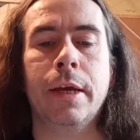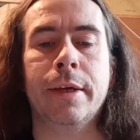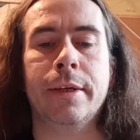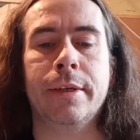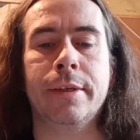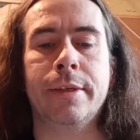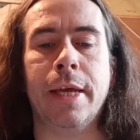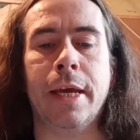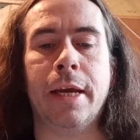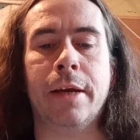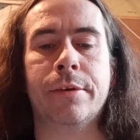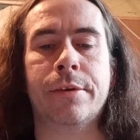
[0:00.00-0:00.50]

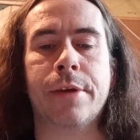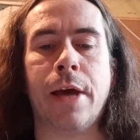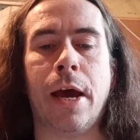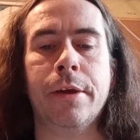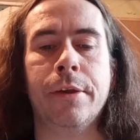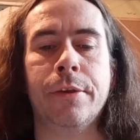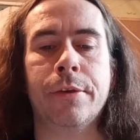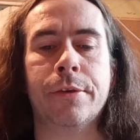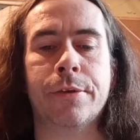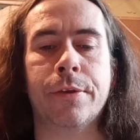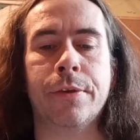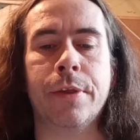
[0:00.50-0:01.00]

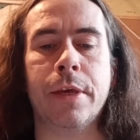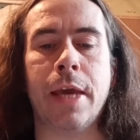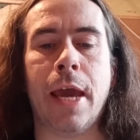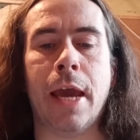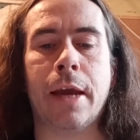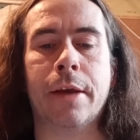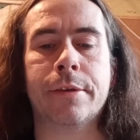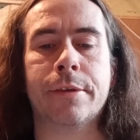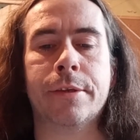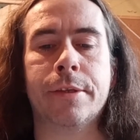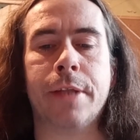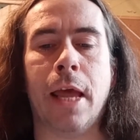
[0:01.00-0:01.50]
dictates the
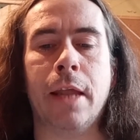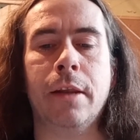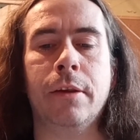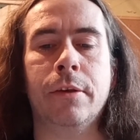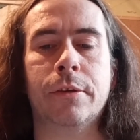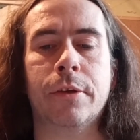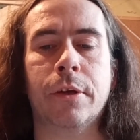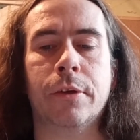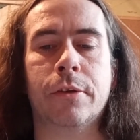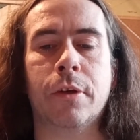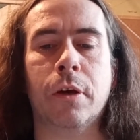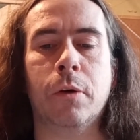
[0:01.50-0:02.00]
extent
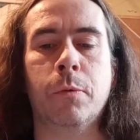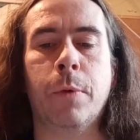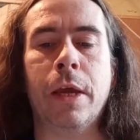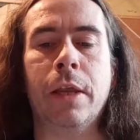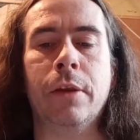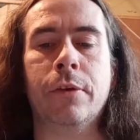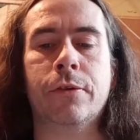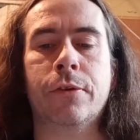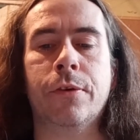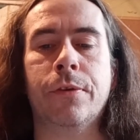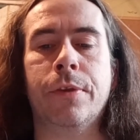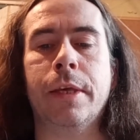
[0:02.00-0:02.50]
to
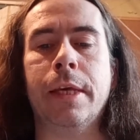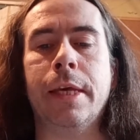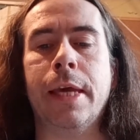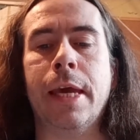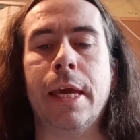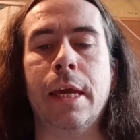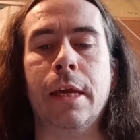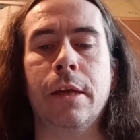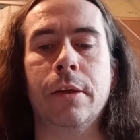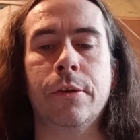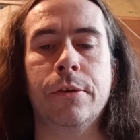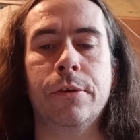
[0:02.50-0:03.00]
which
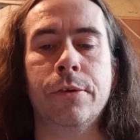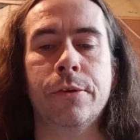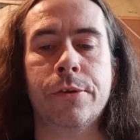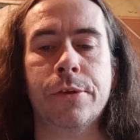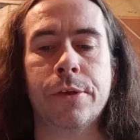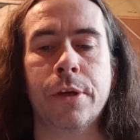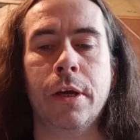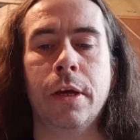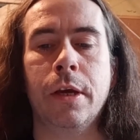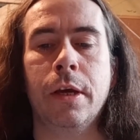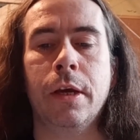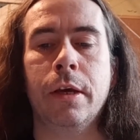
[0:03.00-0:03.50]
the is
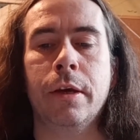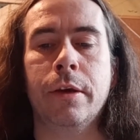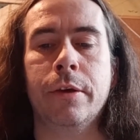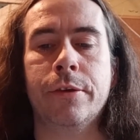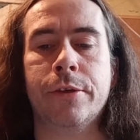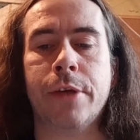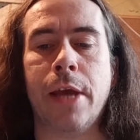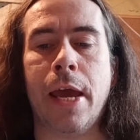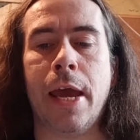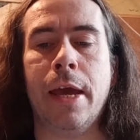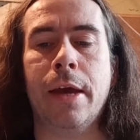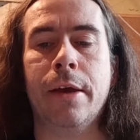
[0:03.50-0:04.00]

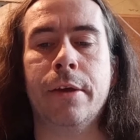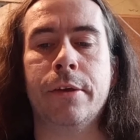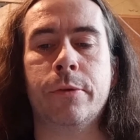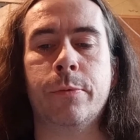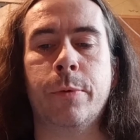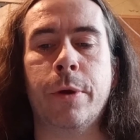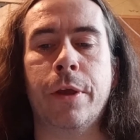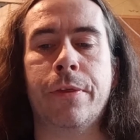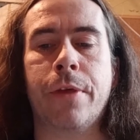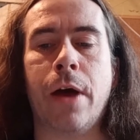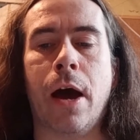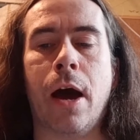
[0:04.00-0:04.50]
shares
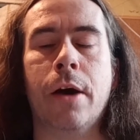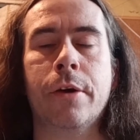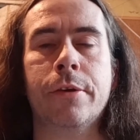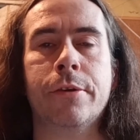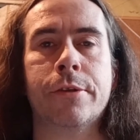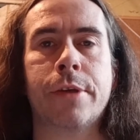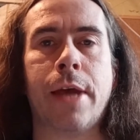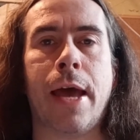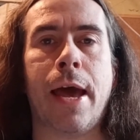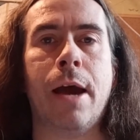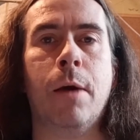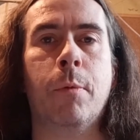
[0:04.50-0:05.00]
with us
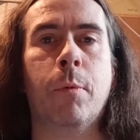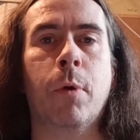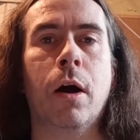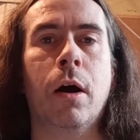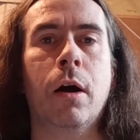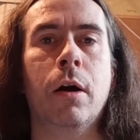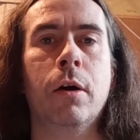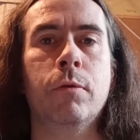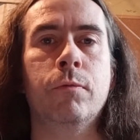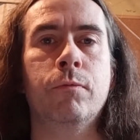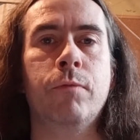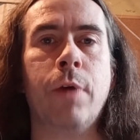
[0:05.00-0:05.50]

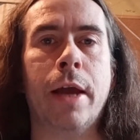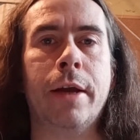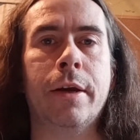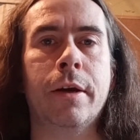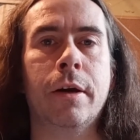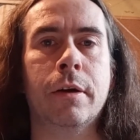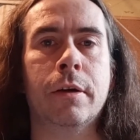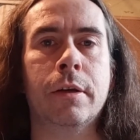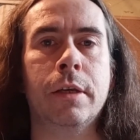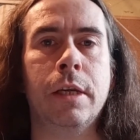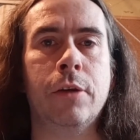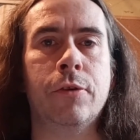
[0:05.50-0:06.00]
our
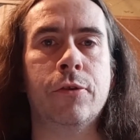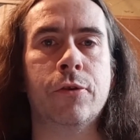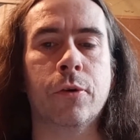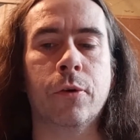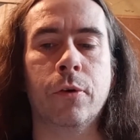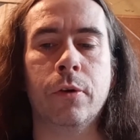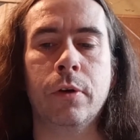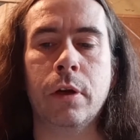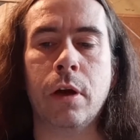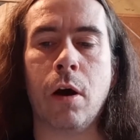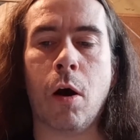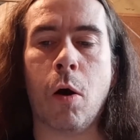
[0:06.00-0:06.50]

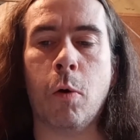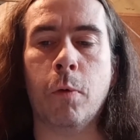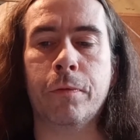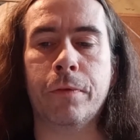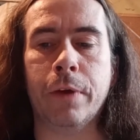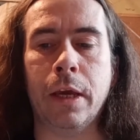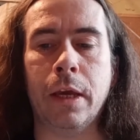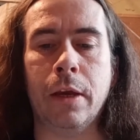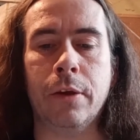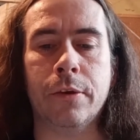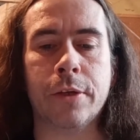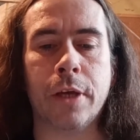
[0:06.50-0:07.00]
recognition of
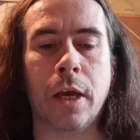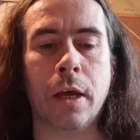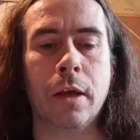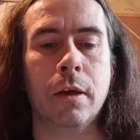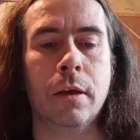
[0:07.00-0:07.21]
it.